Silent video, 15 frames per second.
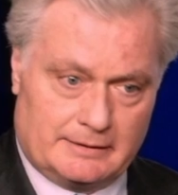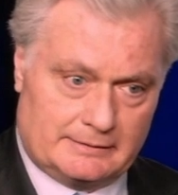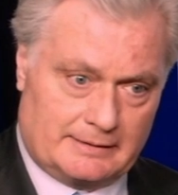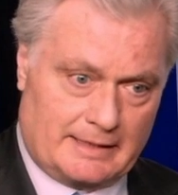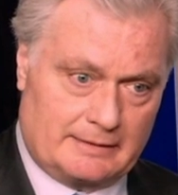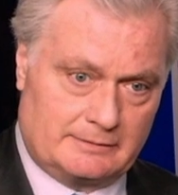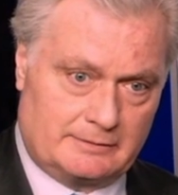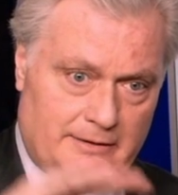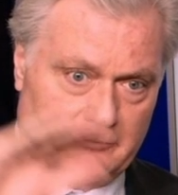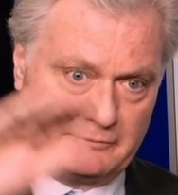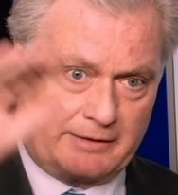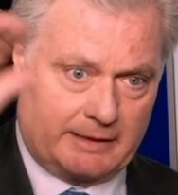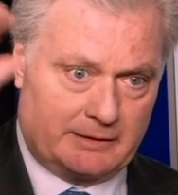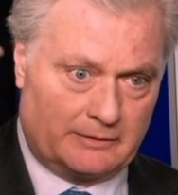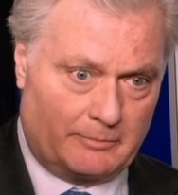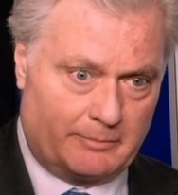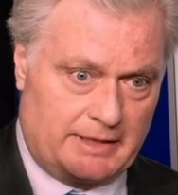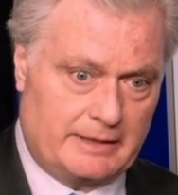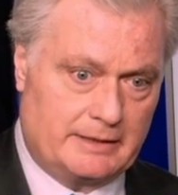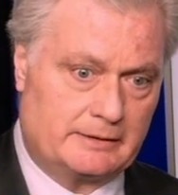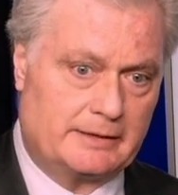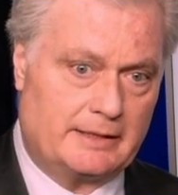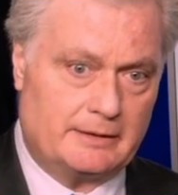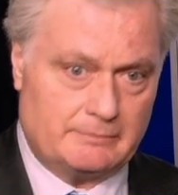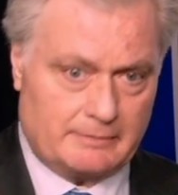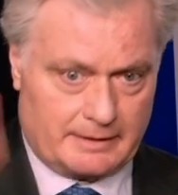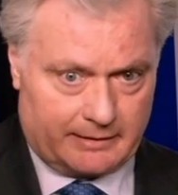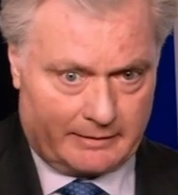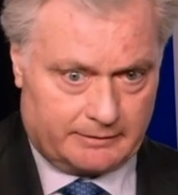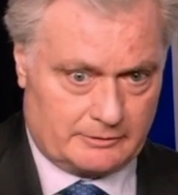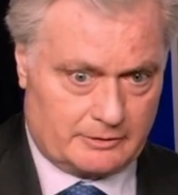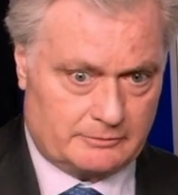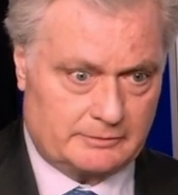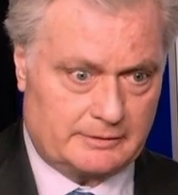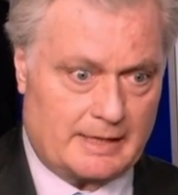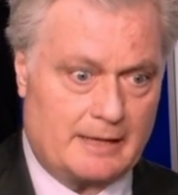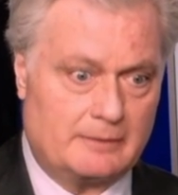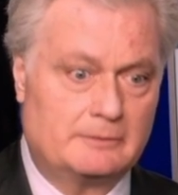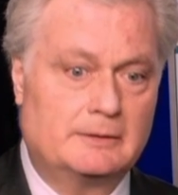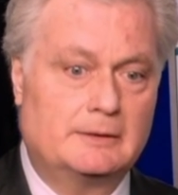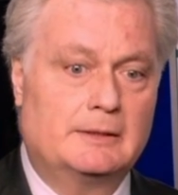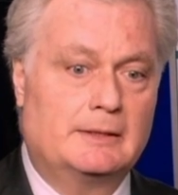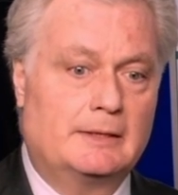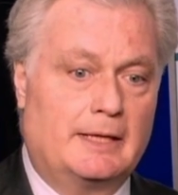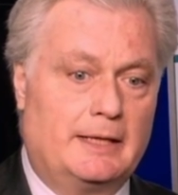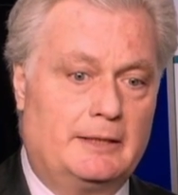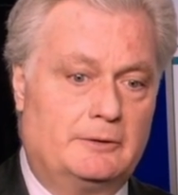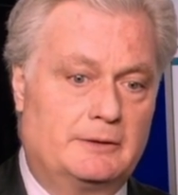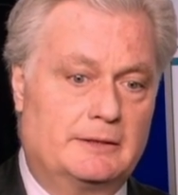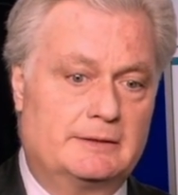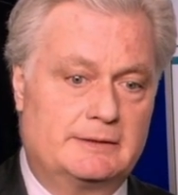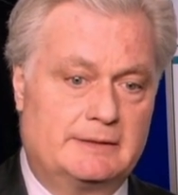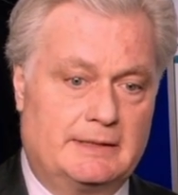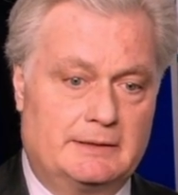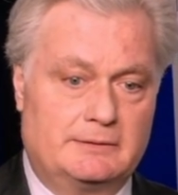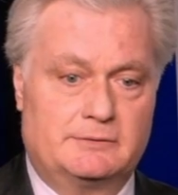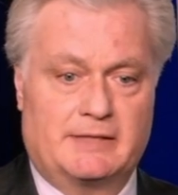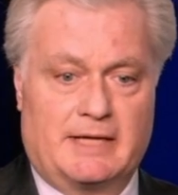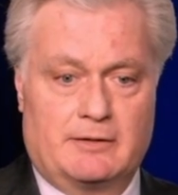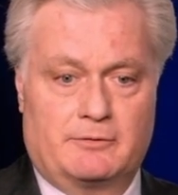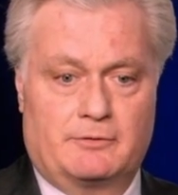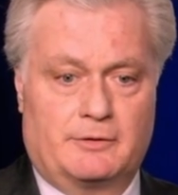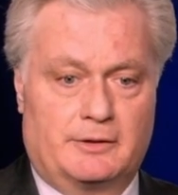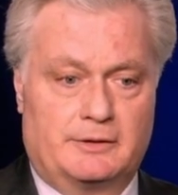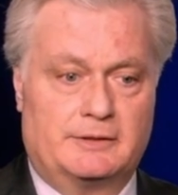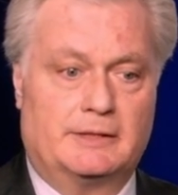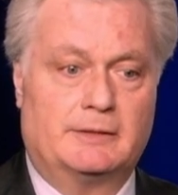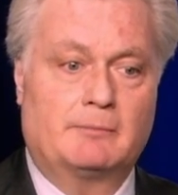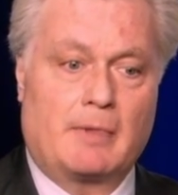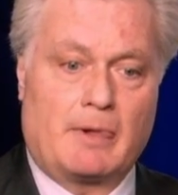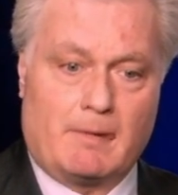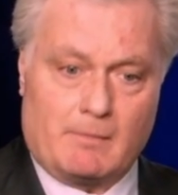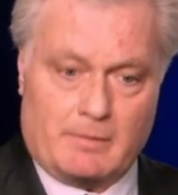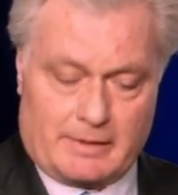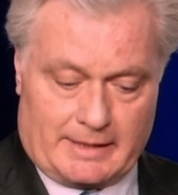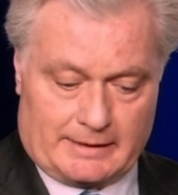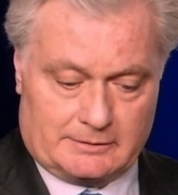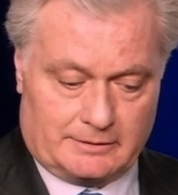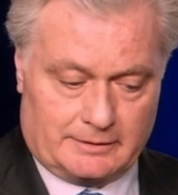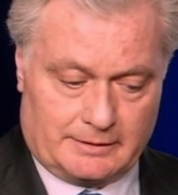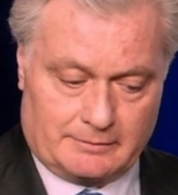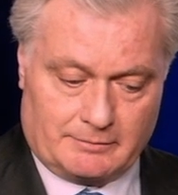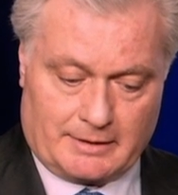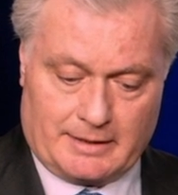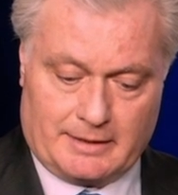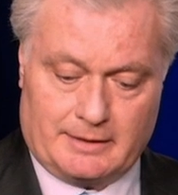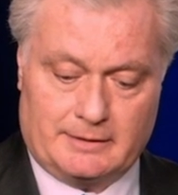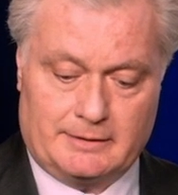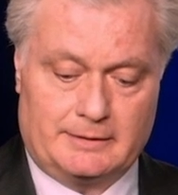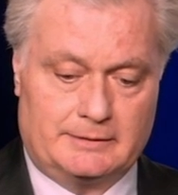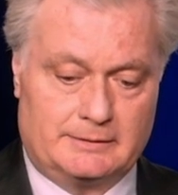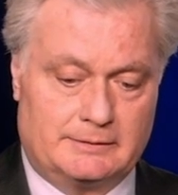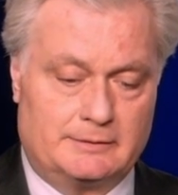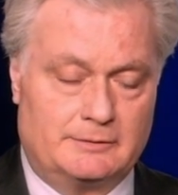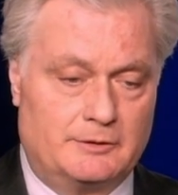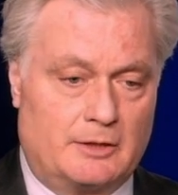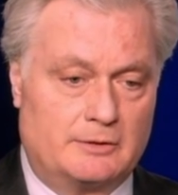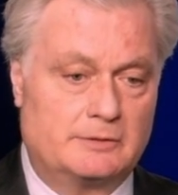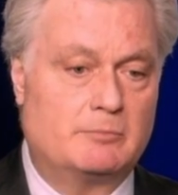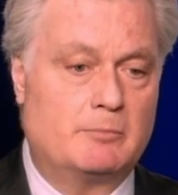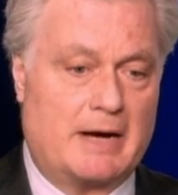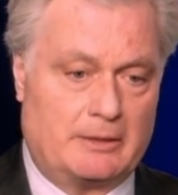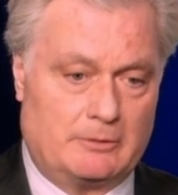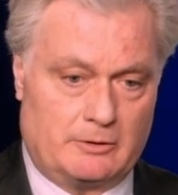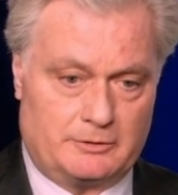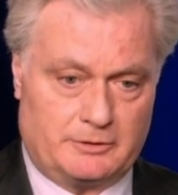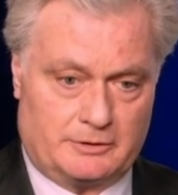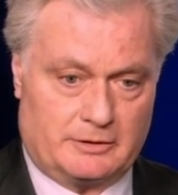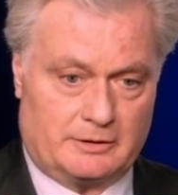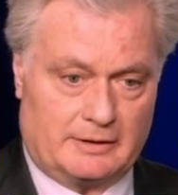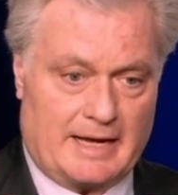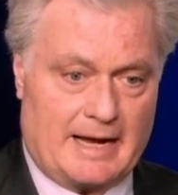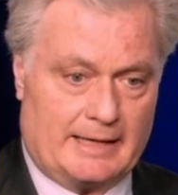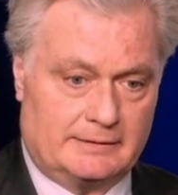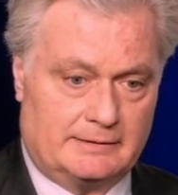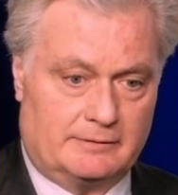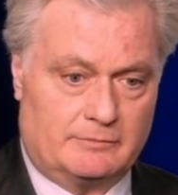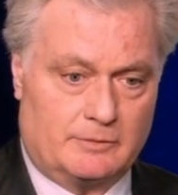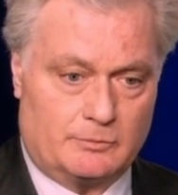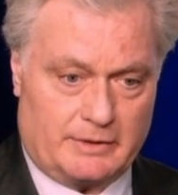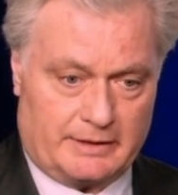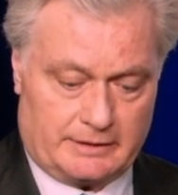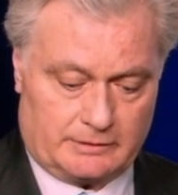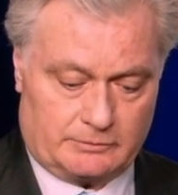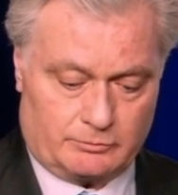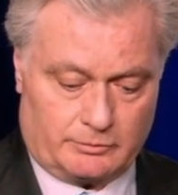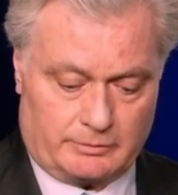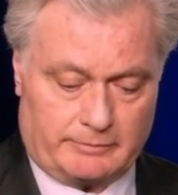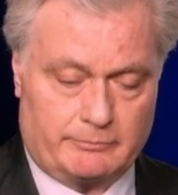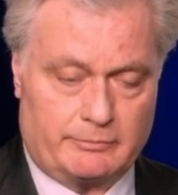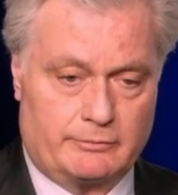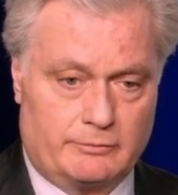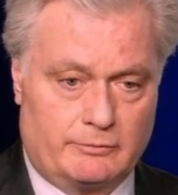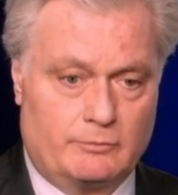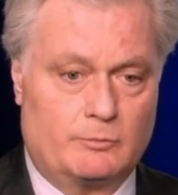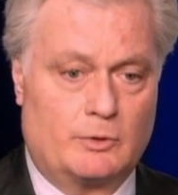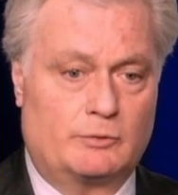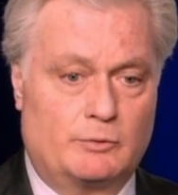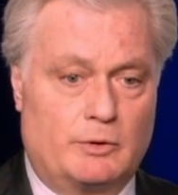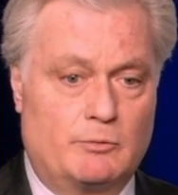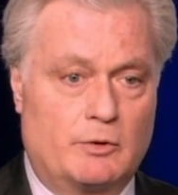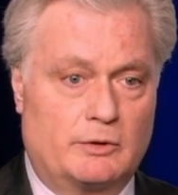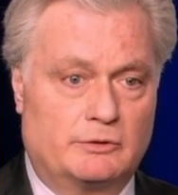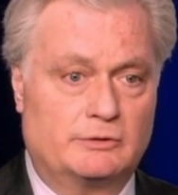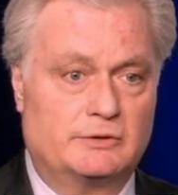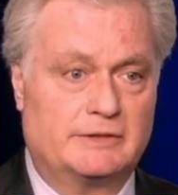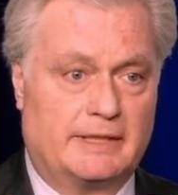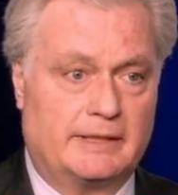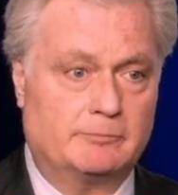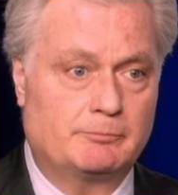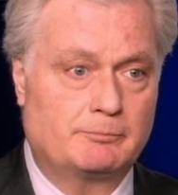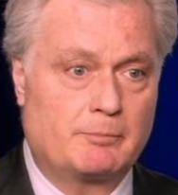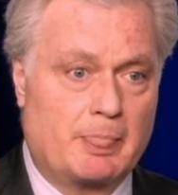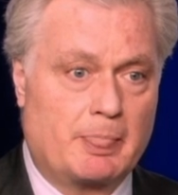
it has an effect immediately and it goes down, and you can see 1030 actually is not biological active, which is what we want to see.